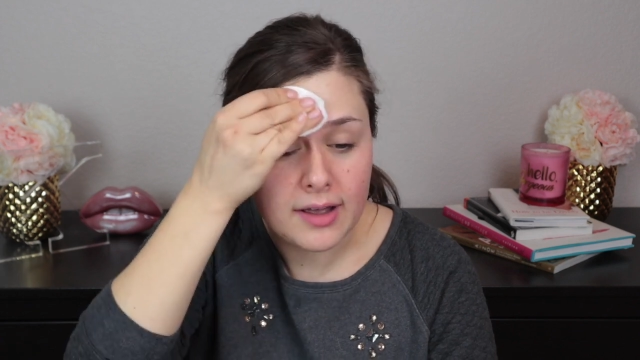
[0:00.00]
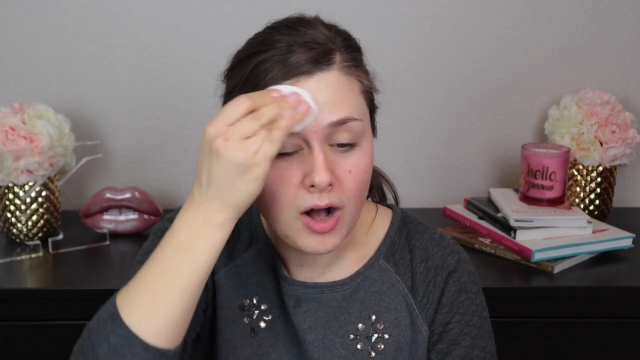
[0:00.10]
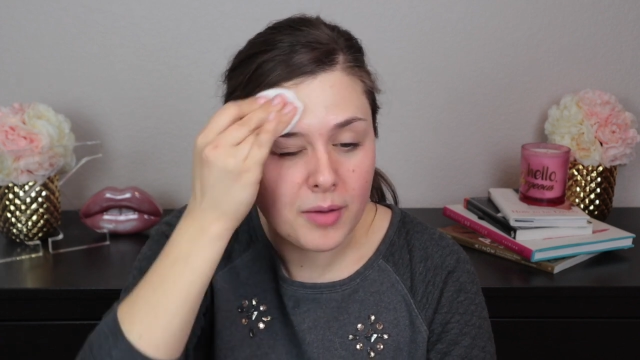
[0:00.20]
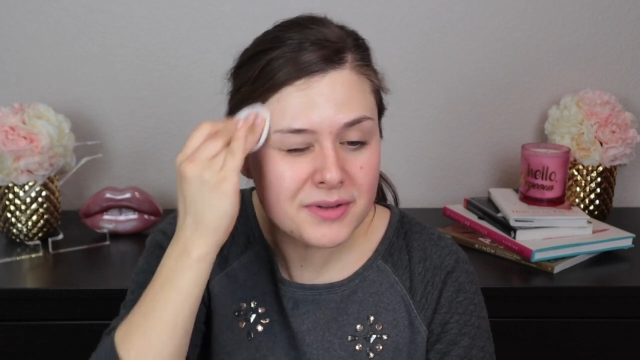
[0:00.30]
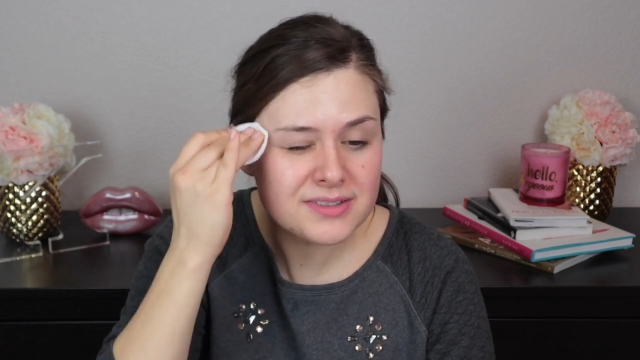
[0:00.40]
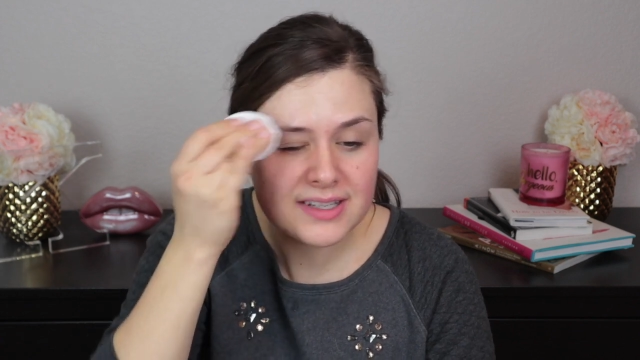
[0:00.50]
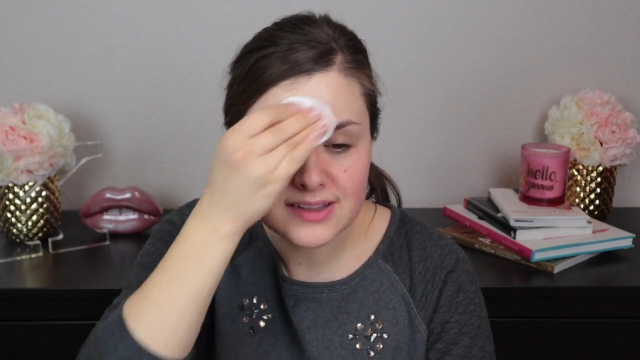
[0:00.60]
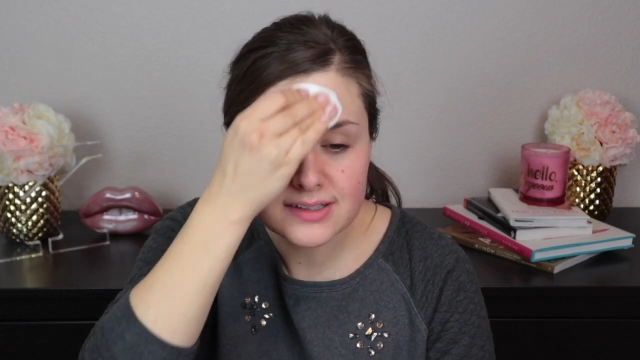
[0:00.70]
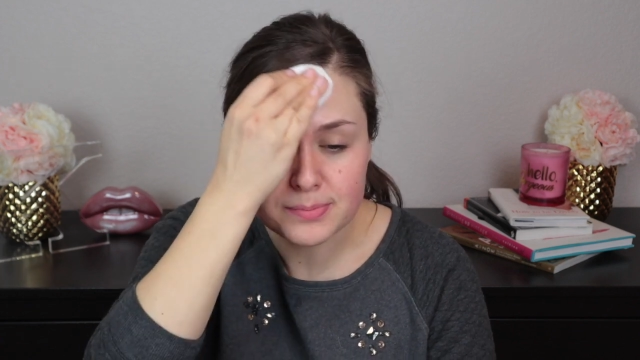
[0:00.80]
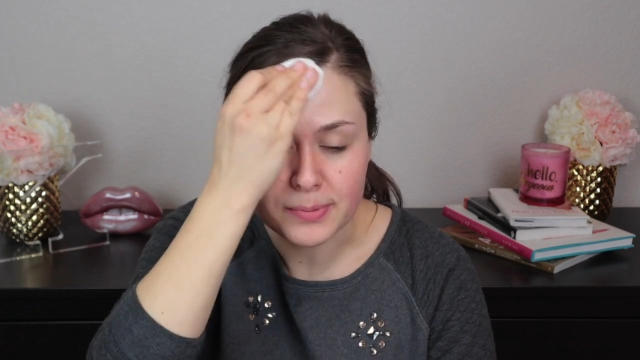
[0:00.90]
almost like
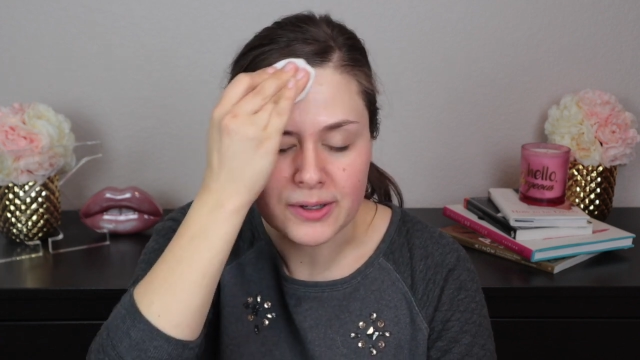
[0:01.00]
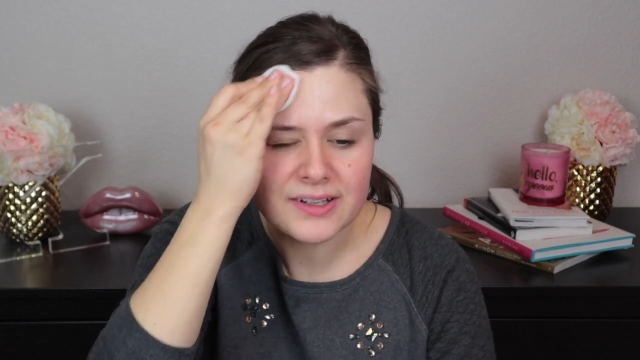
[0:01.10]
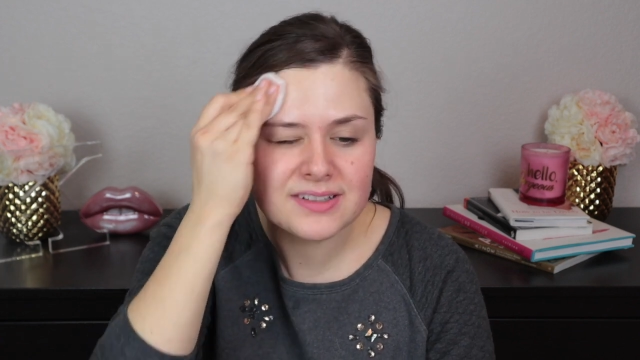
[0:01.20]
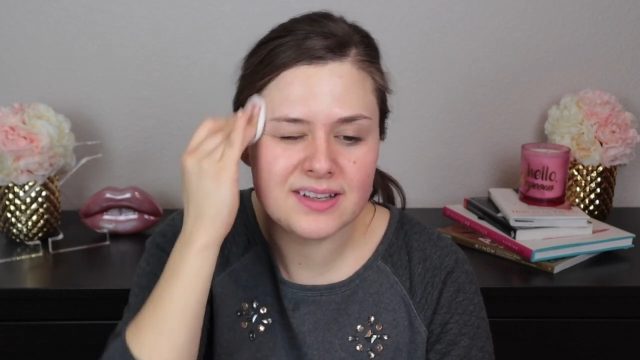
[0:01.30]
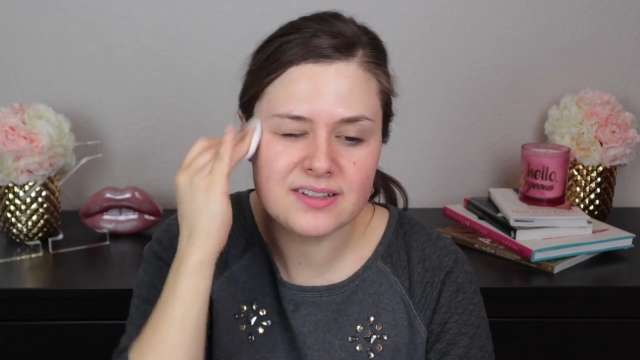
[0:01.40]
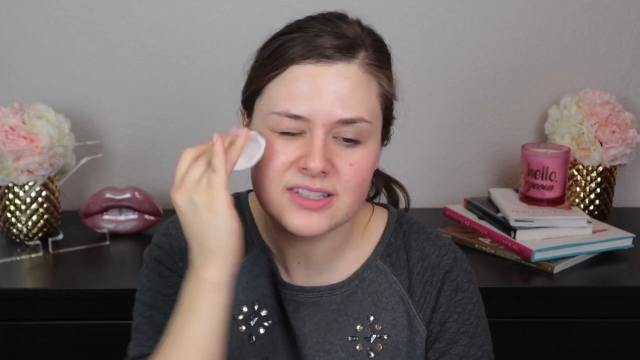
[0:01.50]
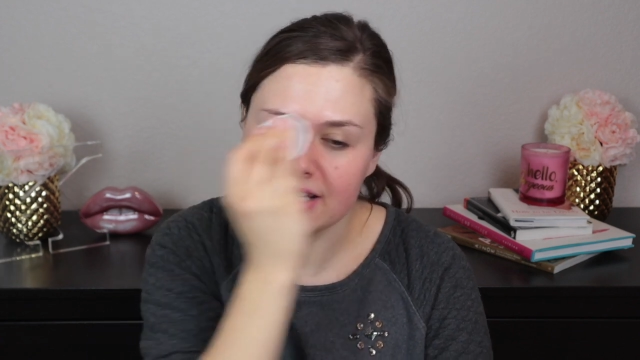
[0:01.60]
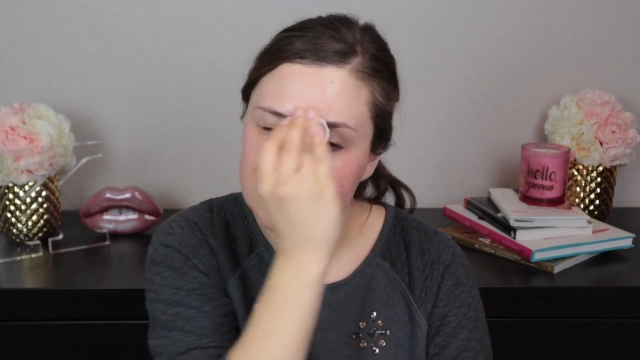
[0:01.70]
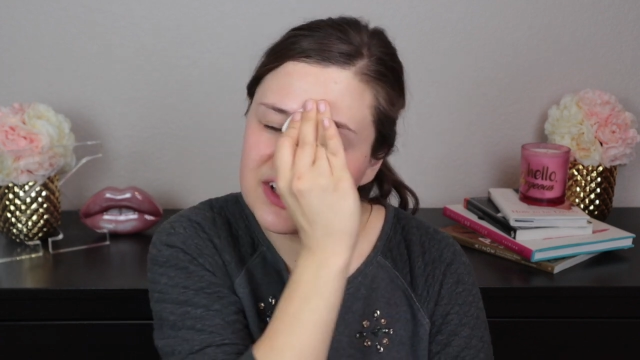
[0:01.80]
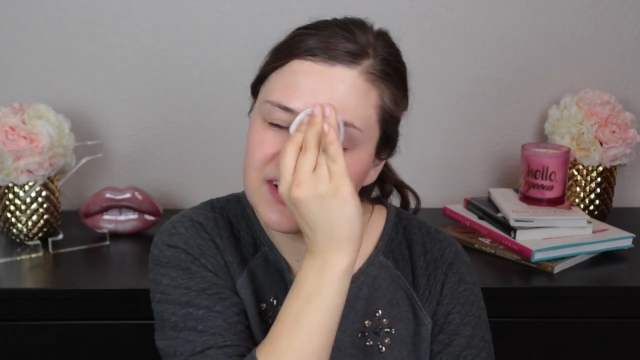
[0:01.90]
this burning
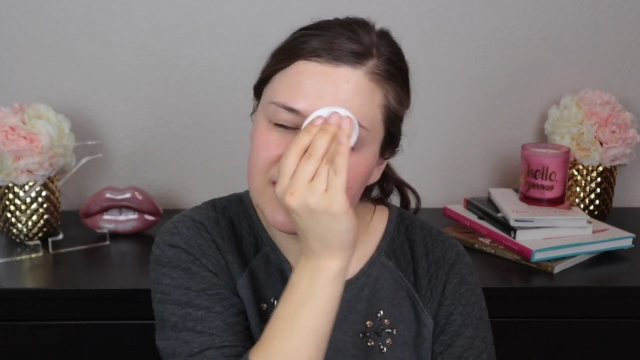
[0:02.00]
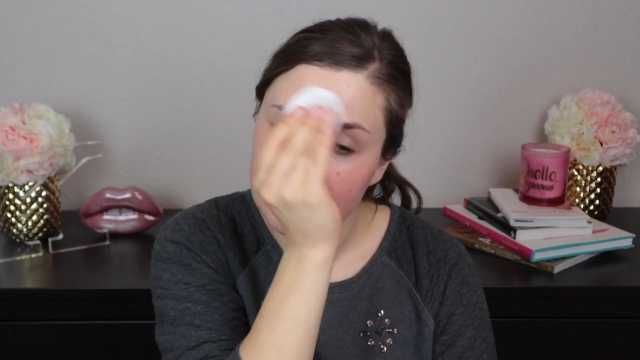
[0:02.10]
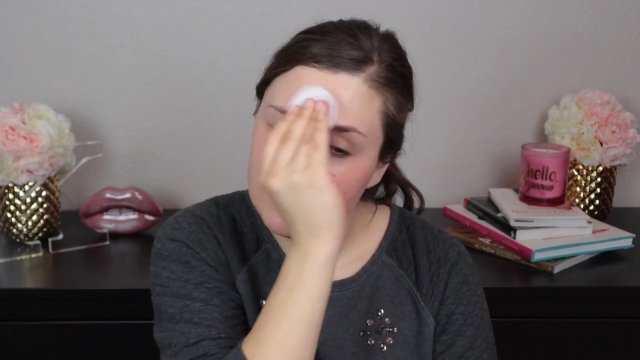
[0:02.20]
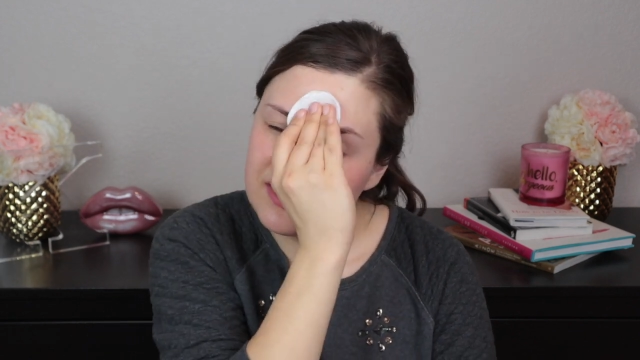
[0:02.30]
sensation.